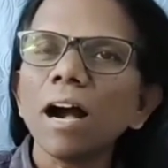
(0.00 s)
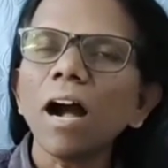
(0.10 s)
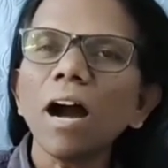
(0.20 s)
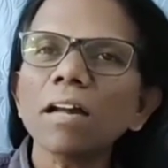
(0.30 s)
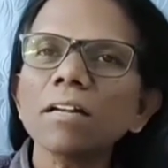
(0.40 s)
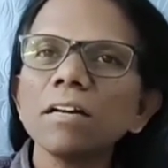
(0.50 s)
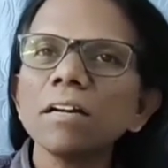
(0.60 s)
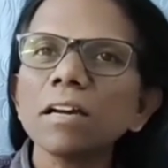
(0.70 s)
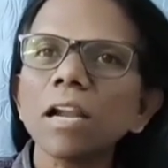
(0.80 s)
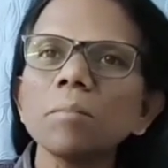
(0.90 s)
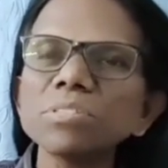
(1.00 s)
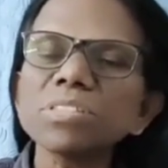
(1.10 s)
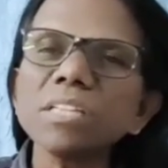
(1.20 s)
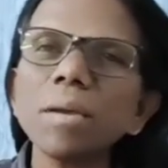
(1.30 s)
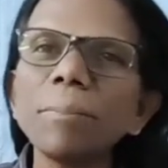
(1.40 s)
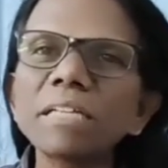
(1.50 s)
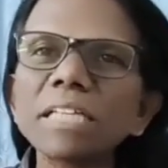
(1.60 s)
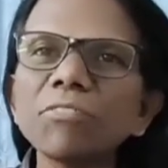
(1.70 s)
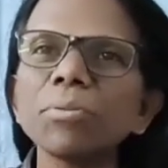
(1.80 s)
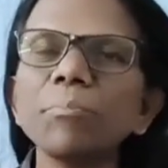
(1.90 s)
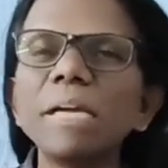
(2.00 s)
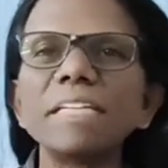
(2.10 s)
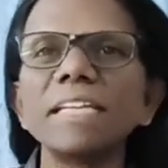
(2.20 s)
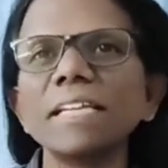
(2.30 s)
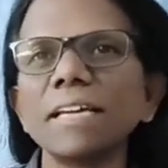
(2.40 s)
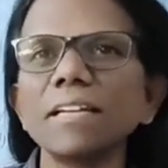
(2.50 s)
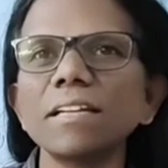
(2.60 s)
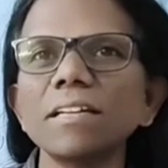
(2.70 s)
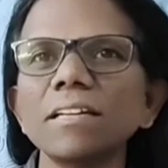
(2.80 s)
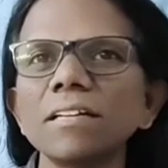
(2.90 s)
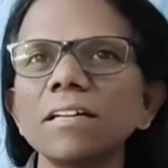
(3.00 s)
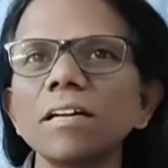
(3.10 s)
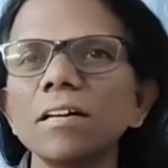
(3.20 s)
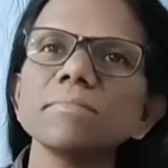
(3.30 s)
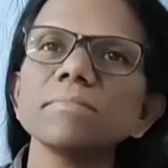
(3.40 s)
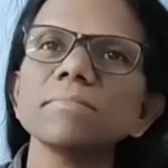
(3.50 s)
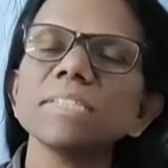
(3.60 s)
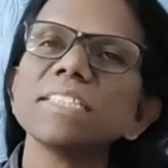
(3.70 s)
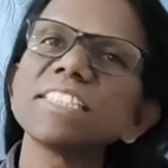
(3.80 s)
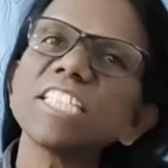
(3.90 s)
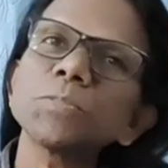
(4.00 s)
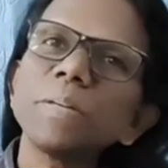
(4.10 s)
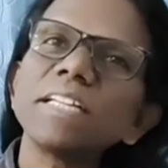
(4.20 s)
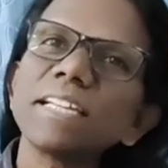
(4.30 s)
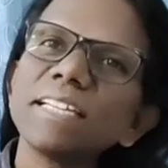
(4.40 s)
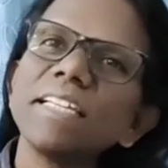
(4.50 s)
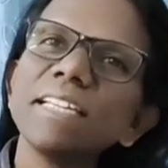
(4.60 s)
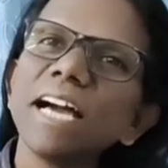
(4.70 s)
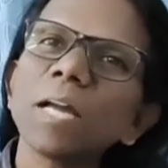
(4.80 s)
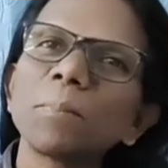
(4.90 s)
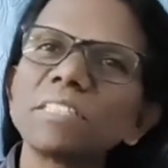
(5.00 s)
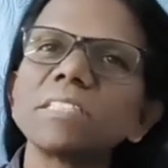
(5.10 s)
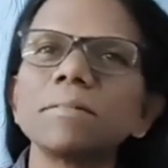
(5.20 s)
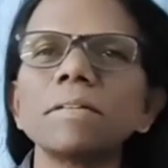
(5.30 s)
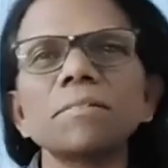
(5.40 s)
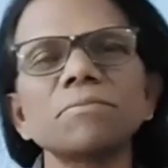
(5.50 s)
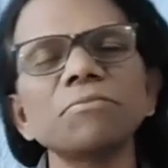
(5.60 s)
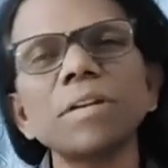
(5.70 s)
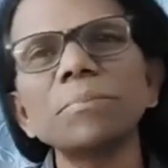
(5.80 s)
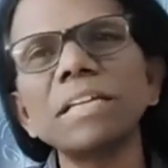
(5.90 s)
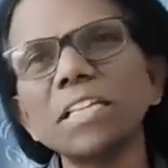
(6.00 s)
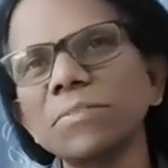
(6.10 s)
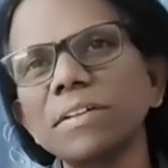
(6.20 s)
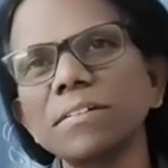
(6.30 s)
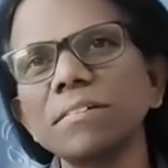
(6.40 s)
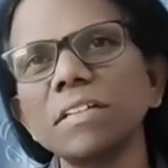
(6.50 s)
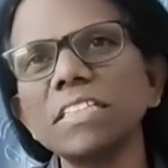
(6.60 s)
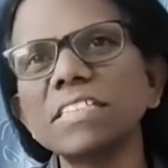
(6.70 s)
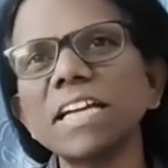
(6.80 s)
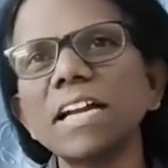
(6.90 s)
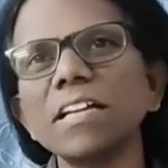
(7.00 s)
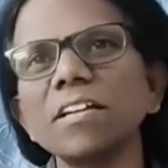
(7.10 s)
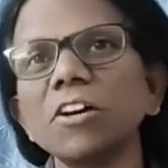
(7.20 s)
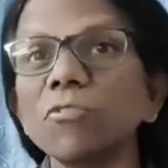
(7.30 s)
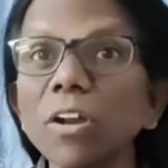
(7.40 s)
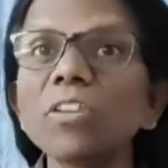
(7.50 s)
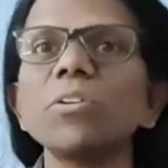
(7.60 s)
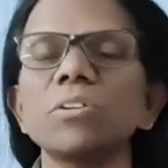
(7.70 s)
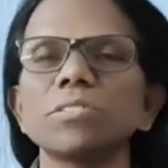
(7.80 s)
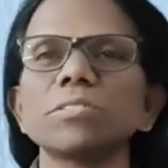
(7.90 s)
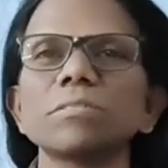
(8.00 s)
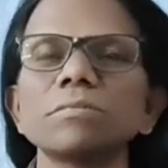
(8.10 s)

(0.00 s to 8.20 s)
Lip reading: or clumps a bit of material suspended in or precipitated from a liquid is called floccules.